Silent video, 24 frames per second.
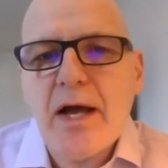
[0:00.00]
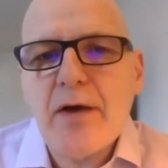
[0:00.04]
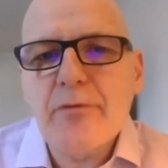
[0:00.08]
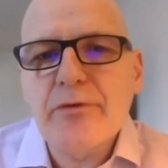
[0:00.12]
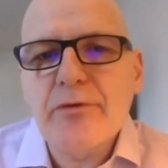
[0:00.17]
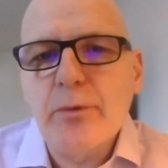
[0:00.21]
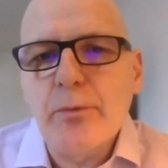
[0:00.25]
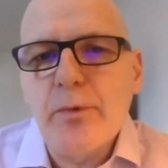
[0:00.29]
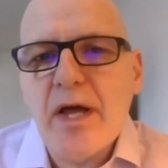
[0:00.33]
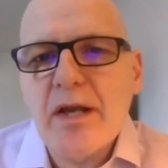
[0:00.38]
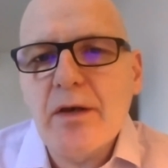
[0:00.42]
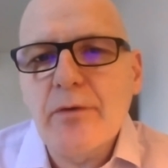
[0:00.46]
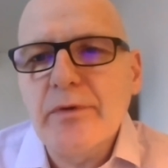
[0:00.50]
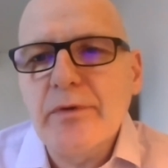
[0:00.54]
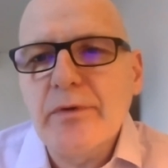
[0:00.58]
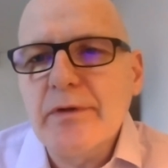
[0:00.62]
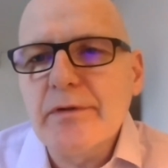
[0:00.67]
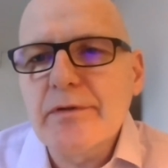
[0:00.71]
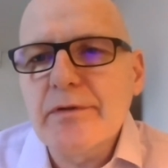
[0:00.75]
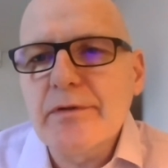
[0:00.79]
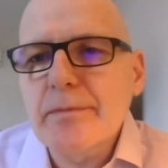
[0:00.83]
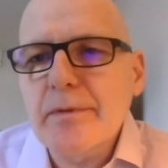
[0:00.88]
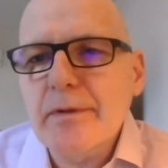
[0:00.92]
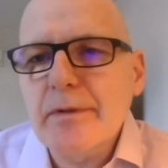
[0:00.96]

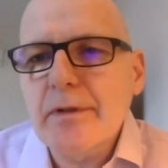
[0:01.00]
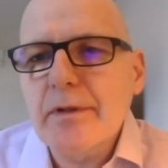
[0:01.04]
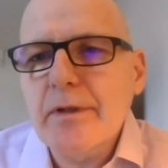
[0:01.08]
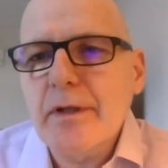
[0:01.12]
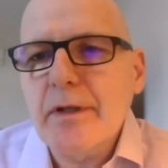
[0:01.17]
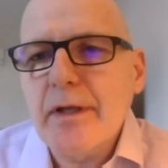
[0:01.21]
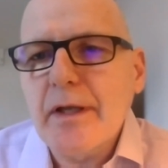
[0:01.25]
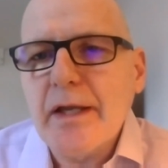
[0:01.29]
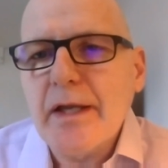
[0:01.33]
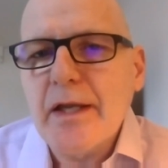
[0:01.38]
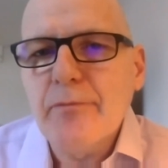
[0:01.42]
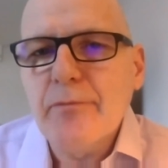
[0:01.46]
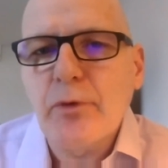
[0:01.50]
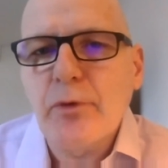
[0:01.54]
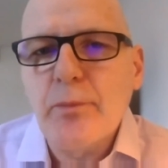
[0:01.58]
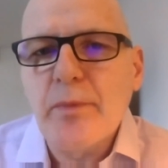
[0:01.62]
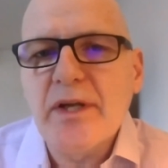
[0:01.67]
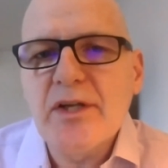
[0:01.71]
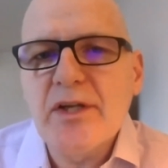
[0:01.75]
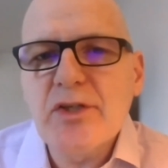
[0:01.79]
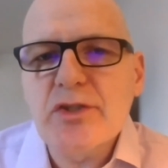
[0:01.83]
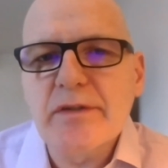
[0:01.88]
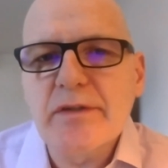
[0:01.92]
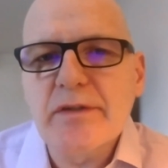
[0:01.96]
relevant
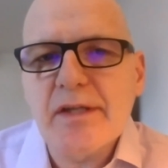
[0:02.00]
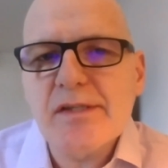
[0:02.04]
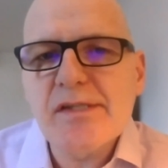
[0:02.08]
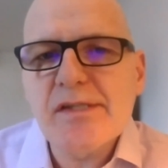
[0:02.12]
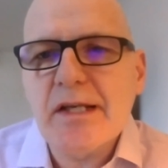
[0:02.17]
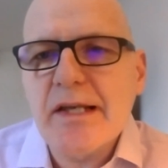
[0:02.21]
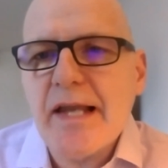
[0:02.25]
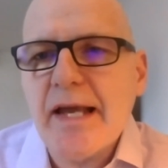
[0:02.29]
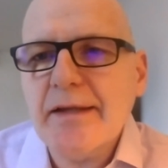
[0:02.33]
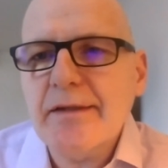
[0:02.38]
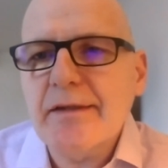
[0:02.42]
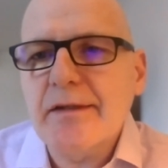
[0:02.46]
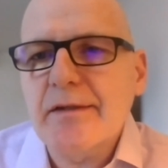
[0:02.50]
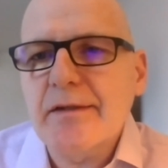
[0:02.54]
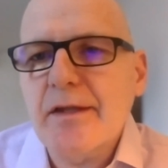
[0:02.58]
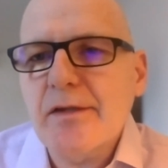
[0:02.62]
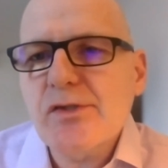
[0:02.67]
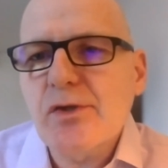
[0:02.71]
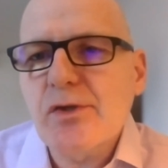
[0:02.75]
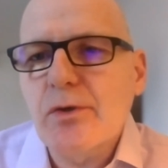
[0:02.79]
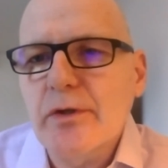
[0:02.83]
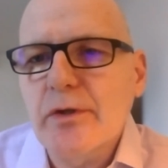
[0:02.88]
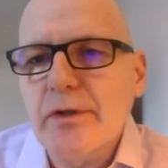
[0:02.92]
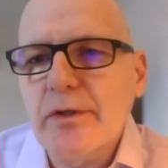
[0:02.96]
information that's collected that's
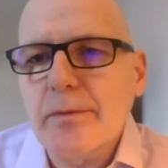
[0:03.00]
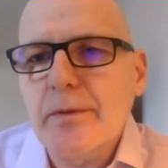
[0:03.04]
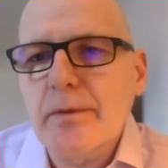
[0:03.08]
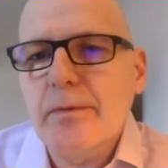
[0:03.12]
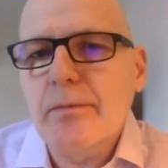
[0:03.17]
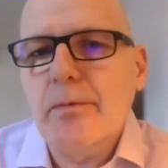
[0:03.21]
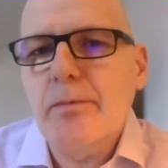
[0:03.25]
going to